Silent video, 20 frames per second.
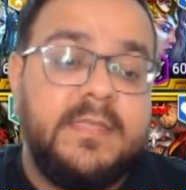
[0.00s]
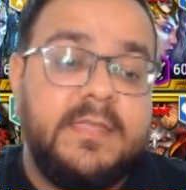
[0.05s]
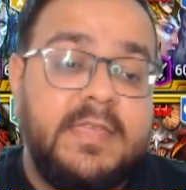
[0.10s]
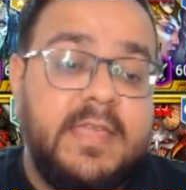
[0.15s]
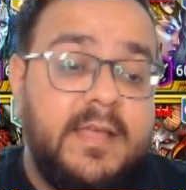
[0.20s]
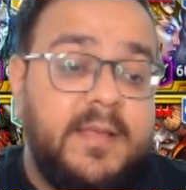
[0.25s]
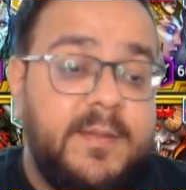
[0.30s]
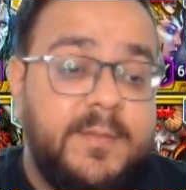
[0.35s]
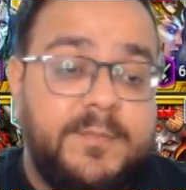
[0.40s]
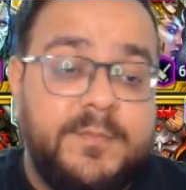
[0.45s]

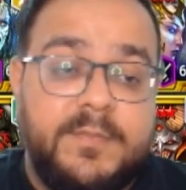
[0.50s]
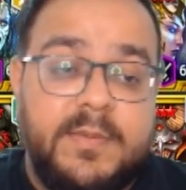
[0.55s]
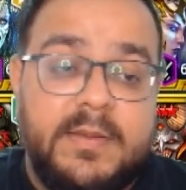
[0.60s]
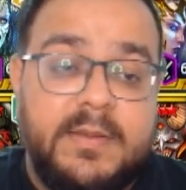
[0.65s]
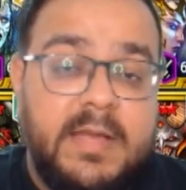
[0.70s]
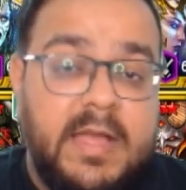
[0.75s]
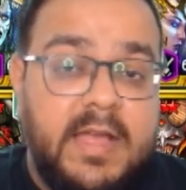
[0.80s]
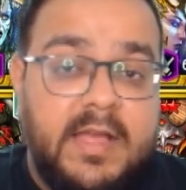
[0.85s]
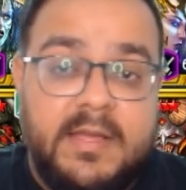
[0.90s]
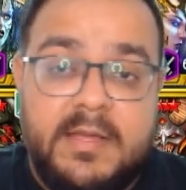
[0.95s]
Yeah,
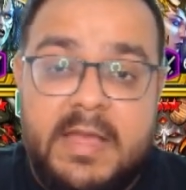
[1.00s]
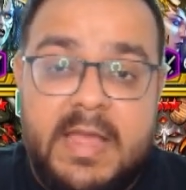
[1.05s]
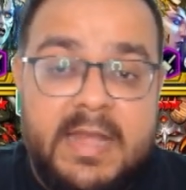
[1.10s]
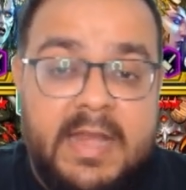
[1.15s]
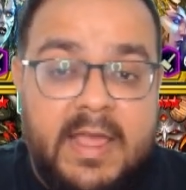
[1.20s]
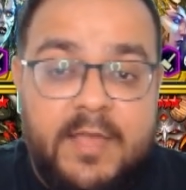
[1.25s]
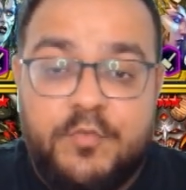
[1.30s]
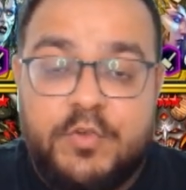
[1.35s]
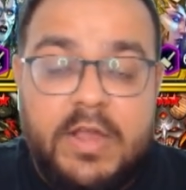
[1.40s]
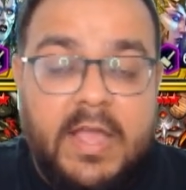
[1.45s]
and
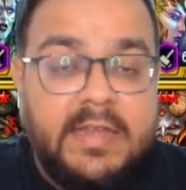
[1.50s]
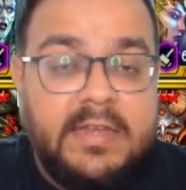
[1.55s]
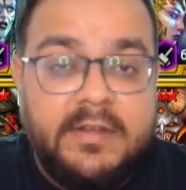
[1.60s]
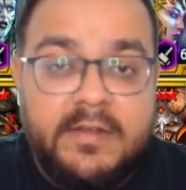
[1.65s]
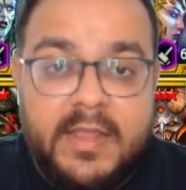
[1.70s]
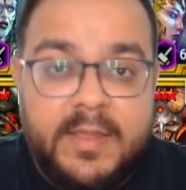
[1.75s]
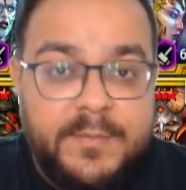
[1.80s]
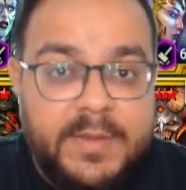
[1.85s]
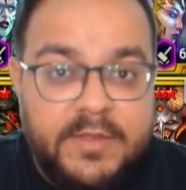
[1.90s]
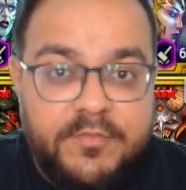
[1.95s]
I would highly
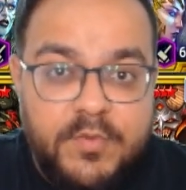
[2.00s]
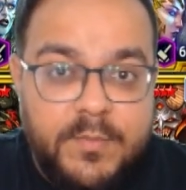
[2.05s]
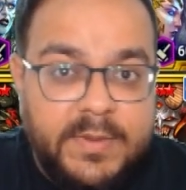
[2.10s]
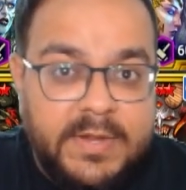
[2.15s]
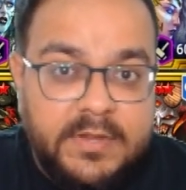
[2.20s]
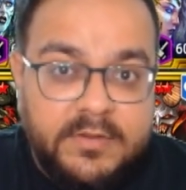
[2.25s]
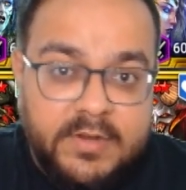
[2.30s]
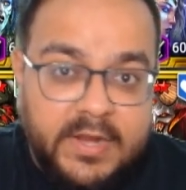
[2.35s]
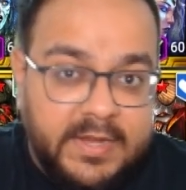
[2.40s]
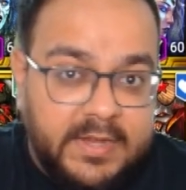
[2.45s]
recommend
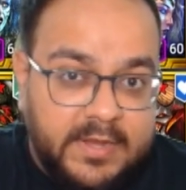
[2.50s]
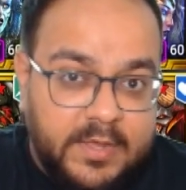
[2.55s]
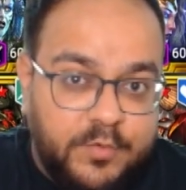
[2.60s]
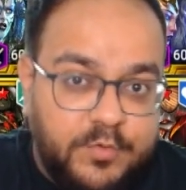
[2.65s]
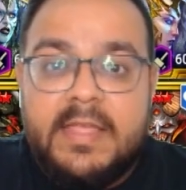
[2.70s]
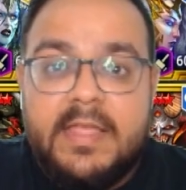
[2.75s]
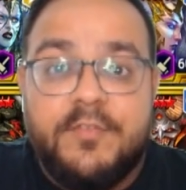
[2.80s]
everybody try it out.